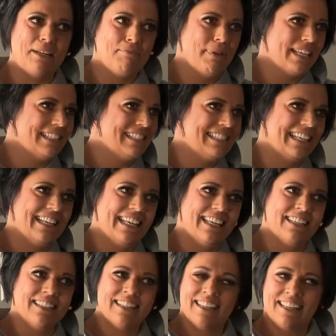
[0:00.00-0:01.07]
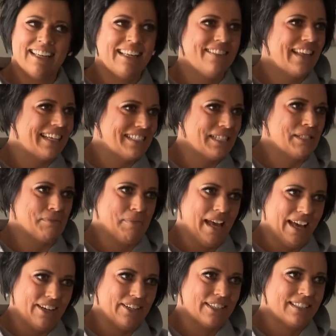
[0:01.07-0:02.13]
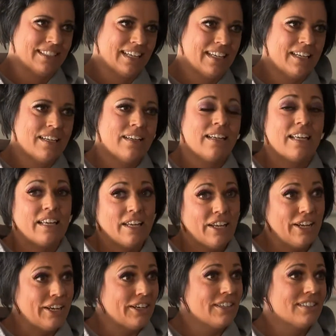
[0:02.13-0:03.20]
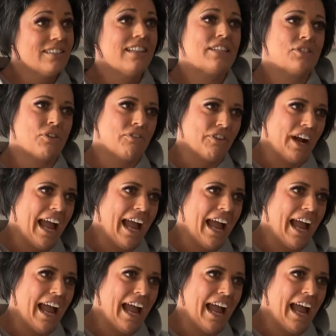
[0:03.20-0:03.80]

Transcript: a big city, that doesn't matter. Here, that's over